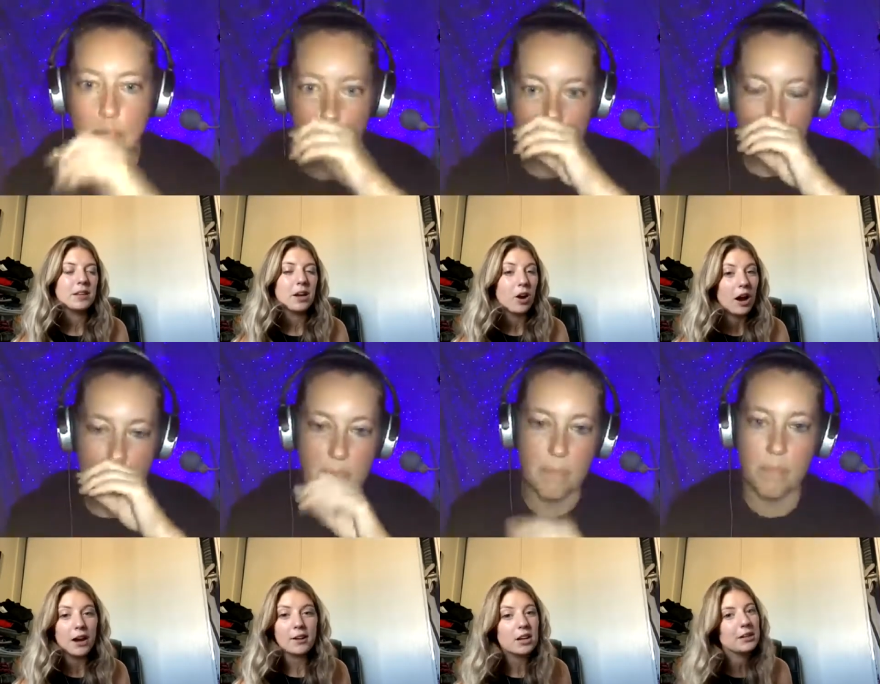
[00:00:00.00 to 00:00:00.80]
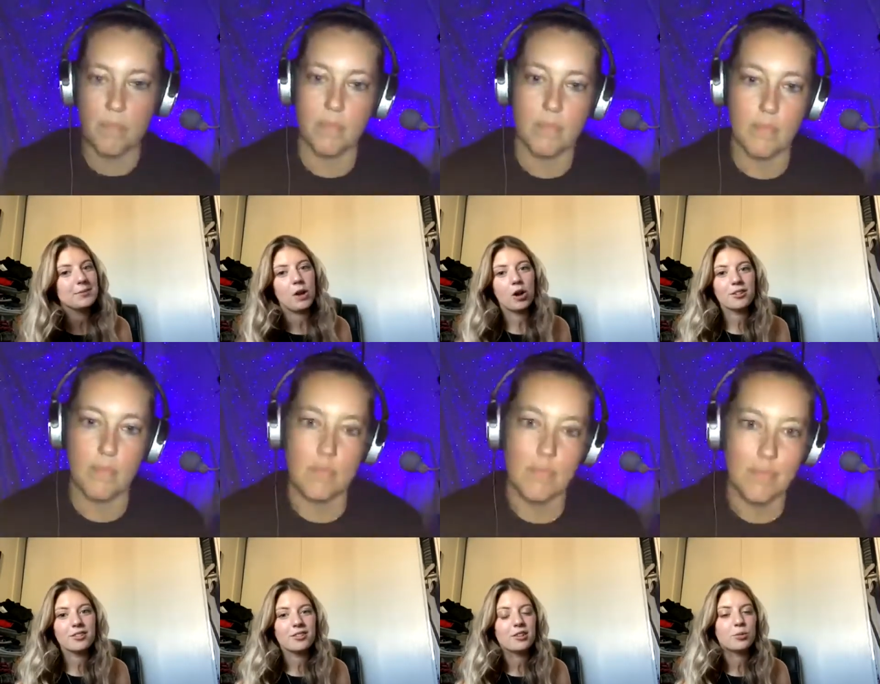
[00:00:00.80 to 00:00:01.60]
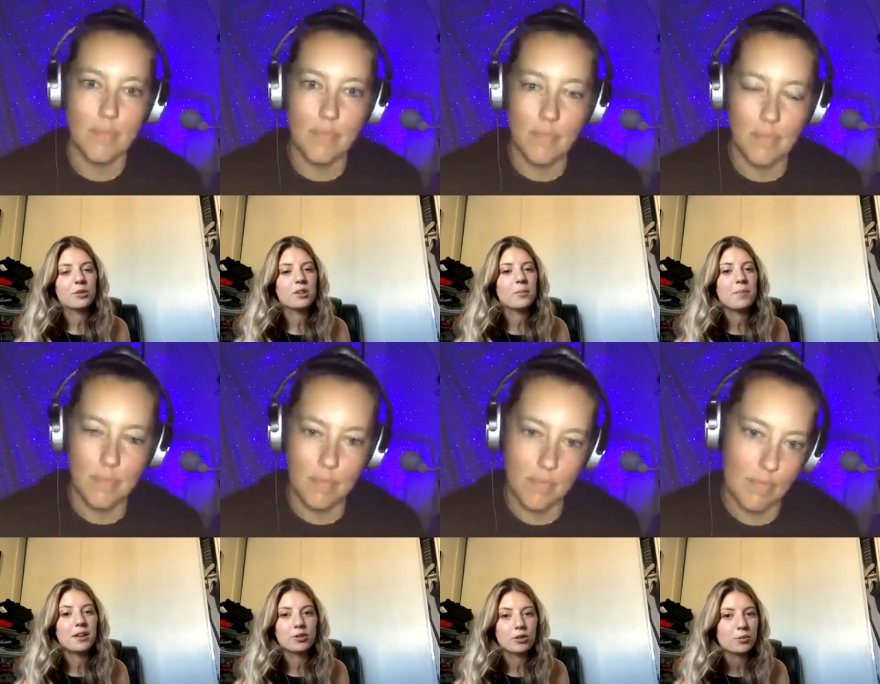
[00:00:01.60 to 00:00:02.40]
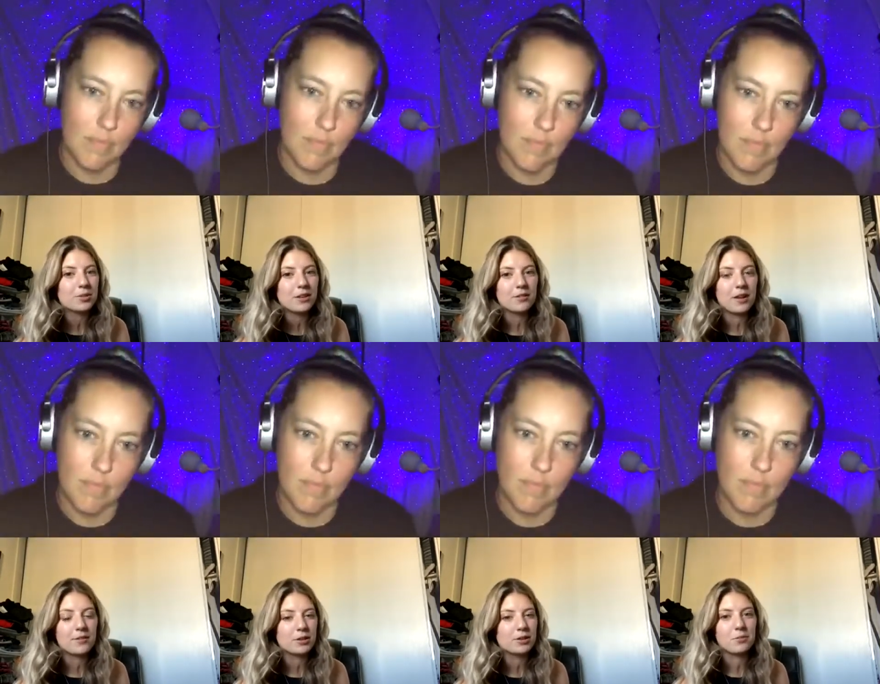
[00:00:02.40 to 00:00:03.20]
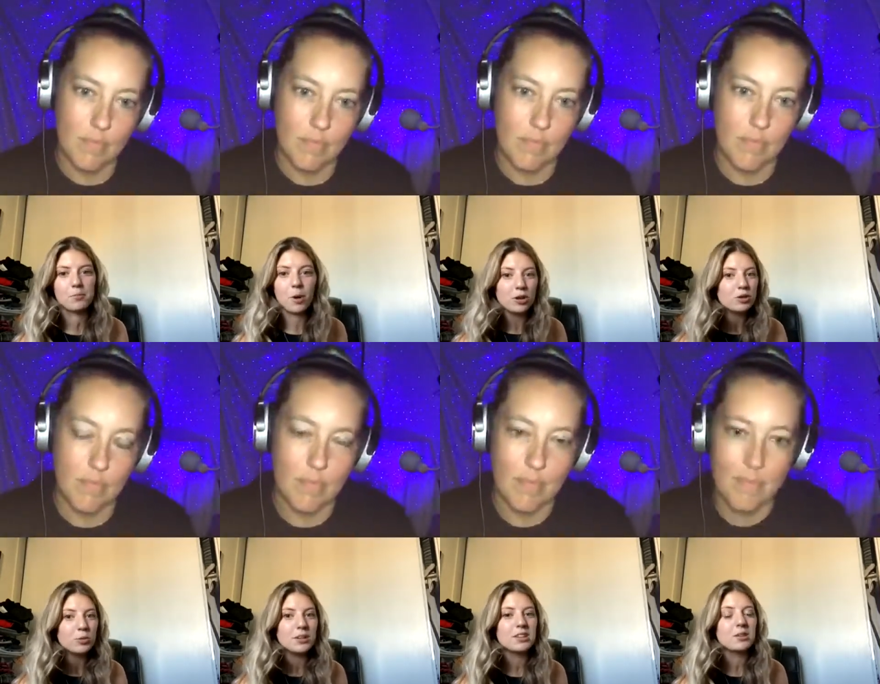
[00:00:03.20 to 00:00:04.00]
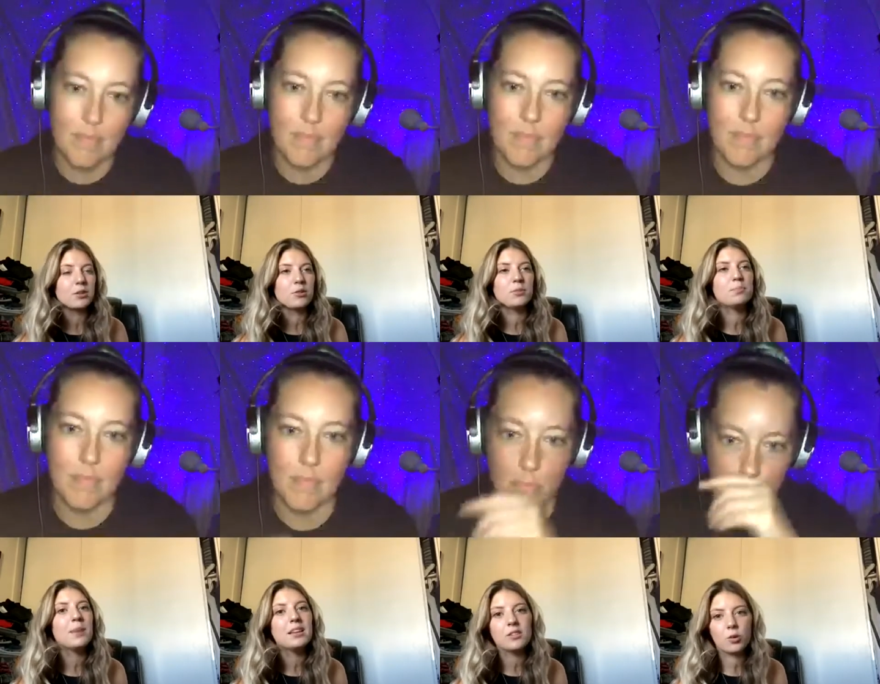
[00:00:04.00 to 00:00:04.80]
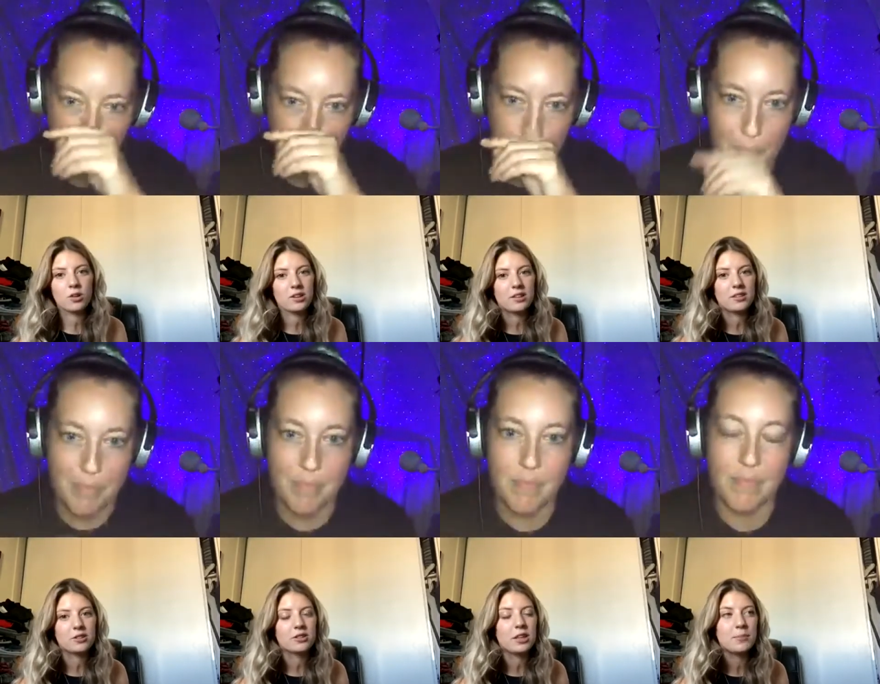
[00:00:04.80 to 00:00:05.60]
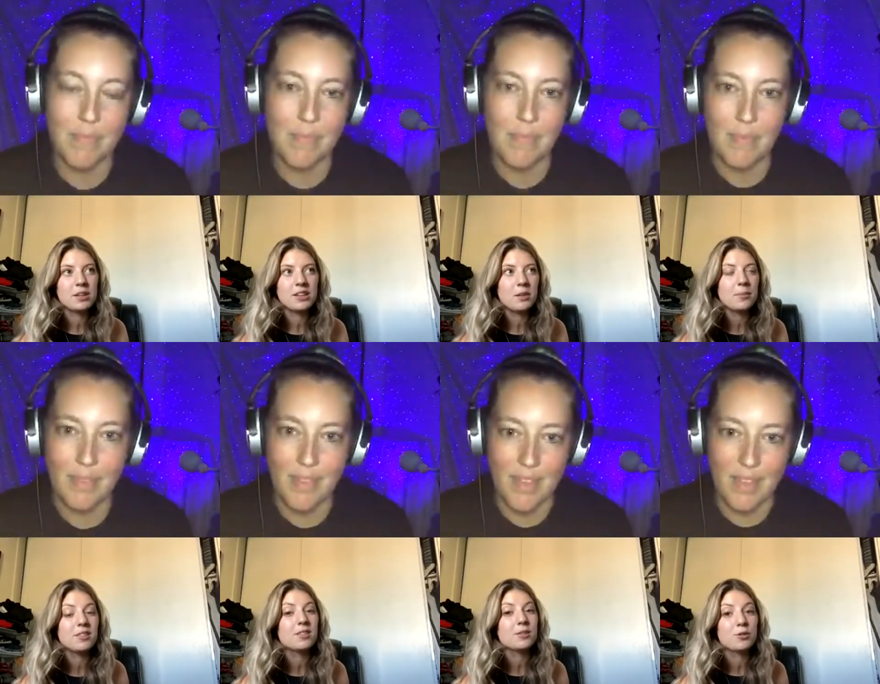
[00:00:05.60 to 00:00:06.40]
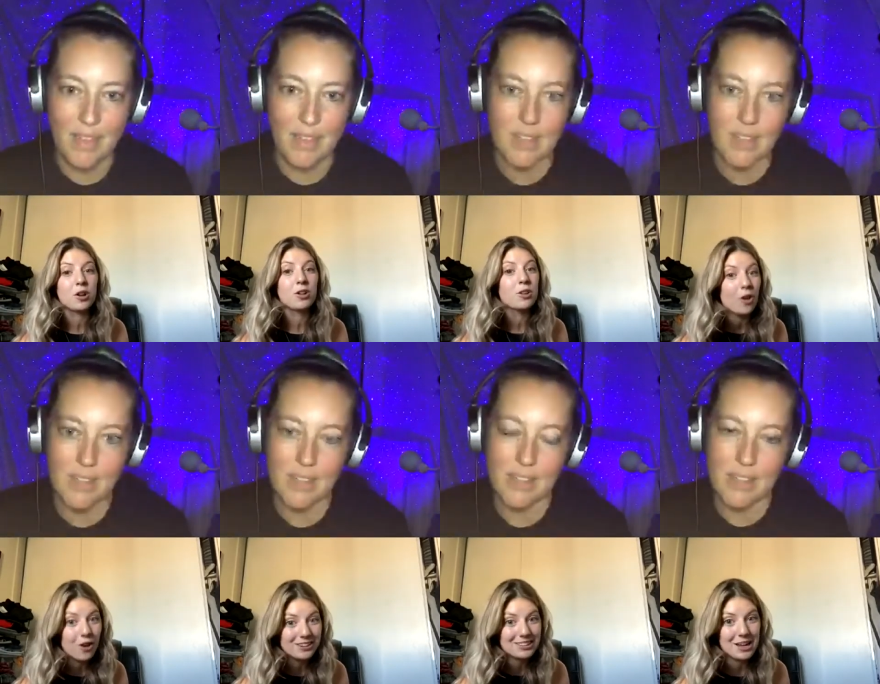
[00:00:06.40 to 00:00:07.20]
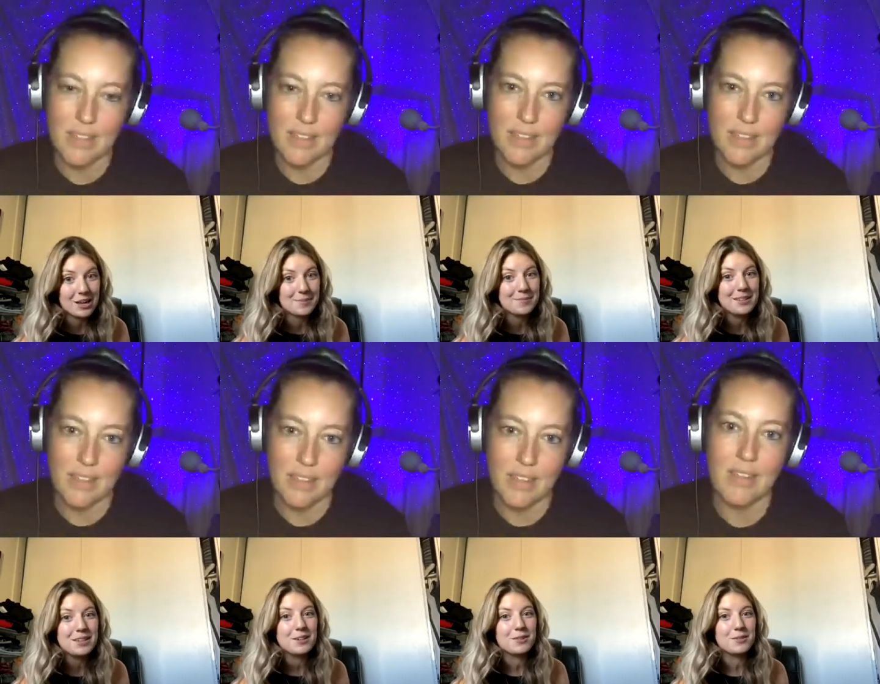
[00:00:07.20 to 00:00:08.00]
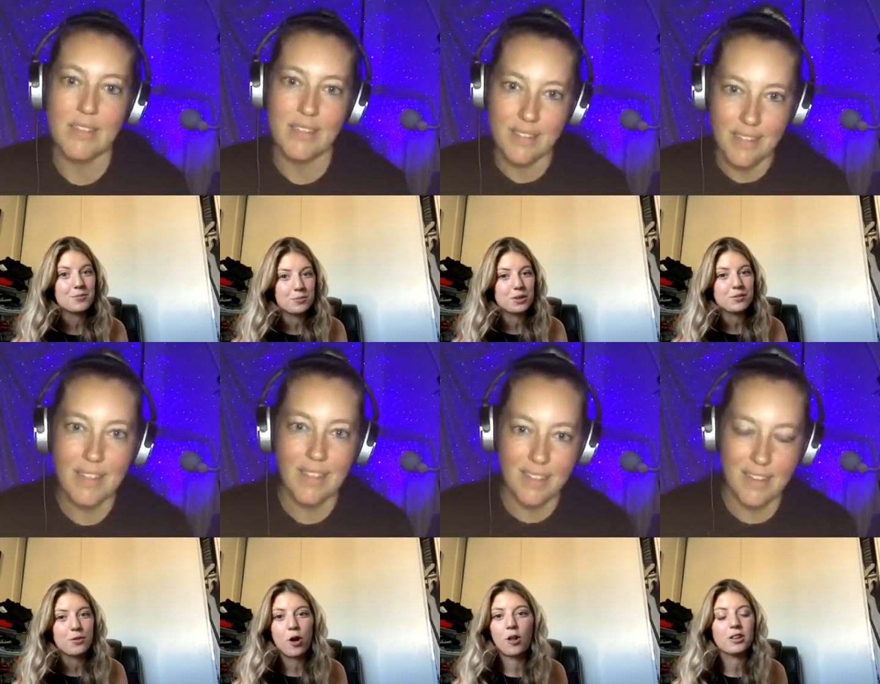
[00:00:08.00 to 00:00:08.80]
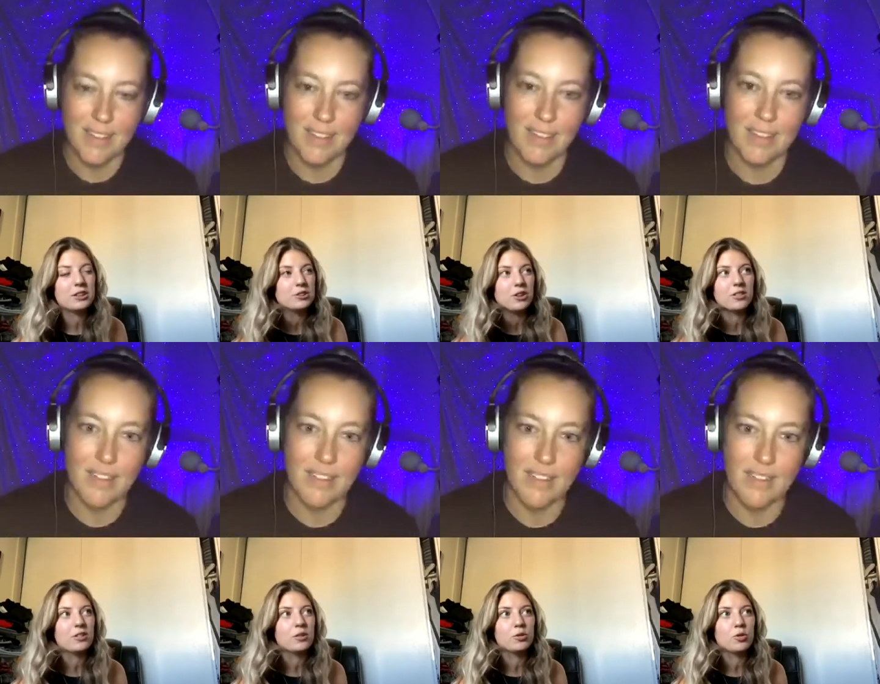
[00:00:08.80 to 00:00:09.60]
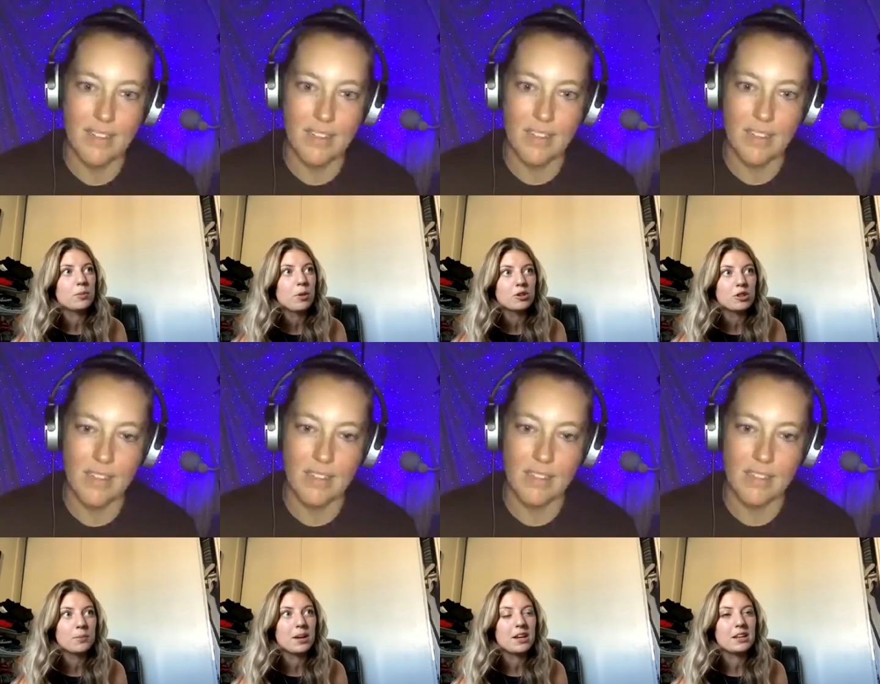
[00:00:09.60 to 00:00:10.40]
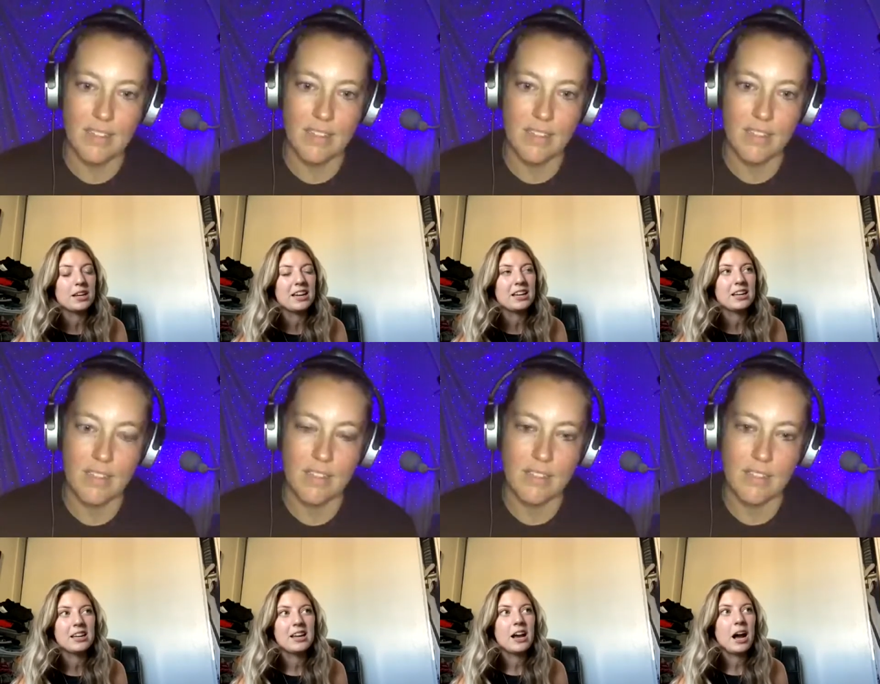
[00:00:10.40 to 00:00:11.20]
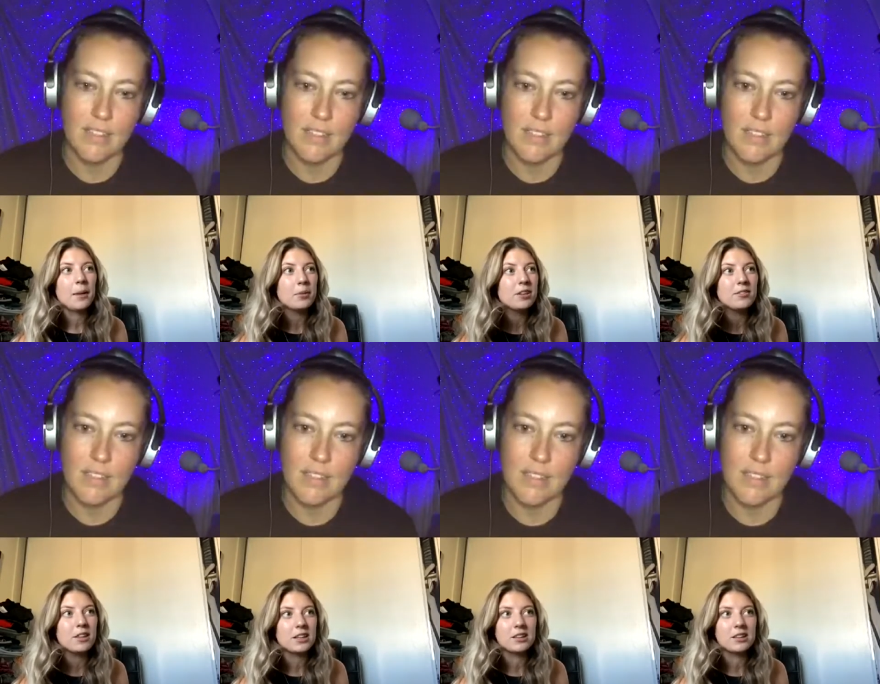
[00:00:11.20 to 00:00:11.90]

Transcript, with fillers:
Speaker 1: RCC is one of the best groups I've ever marched with, an amazing organization. They've been in the business for a long time with fall and just doing marching band. And I believe, like,